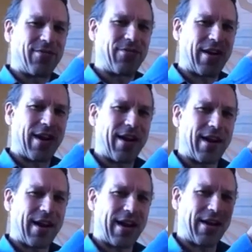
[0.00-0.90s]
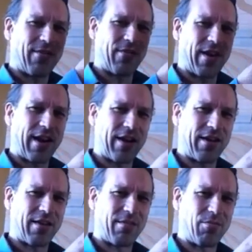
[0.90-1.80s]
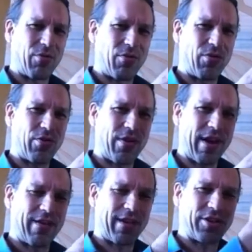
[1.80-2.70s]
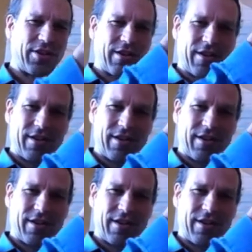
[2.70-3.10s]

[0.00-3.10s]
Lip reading: Very nice, very smooth transition.